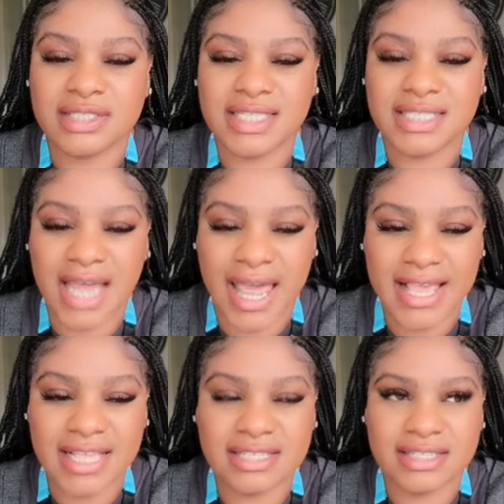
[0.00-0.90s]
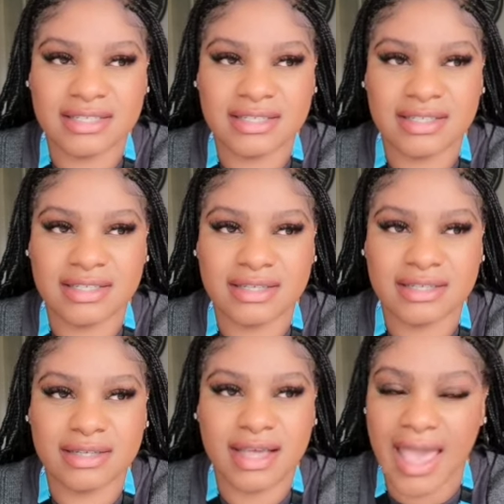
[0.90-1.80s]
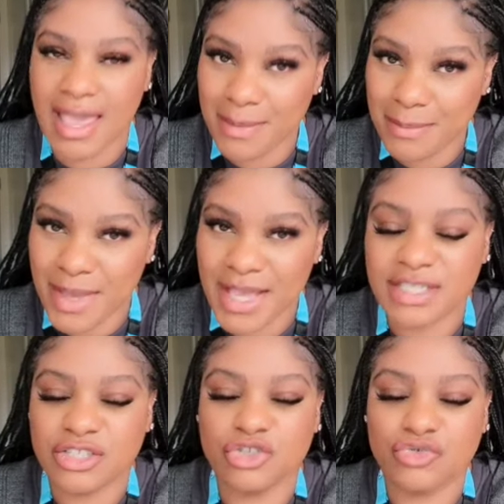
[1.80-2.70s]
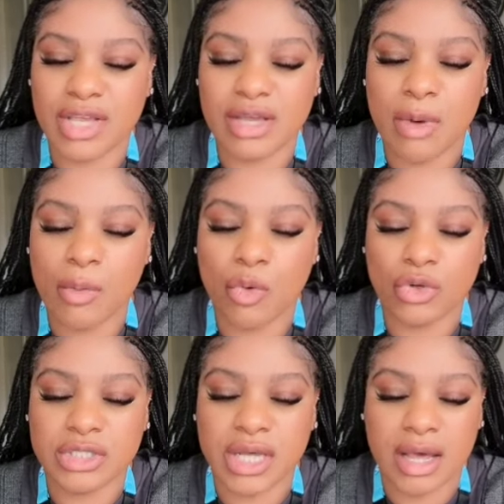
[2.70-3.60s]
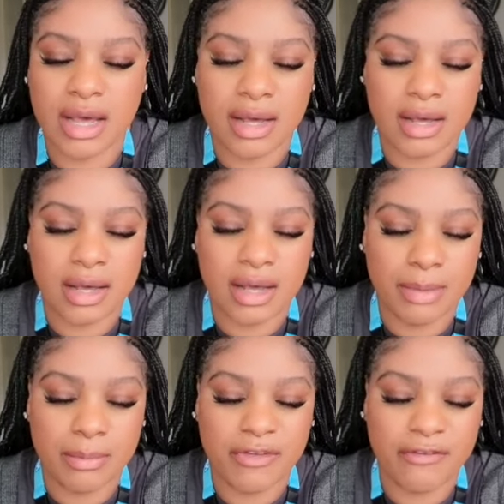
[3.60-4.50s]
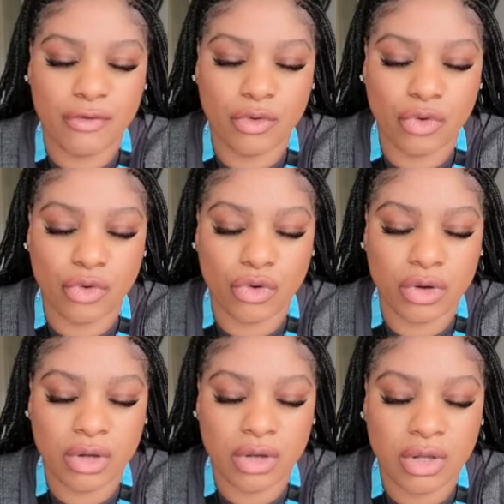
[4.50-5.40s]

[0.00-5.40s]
today's aim is to drink my water before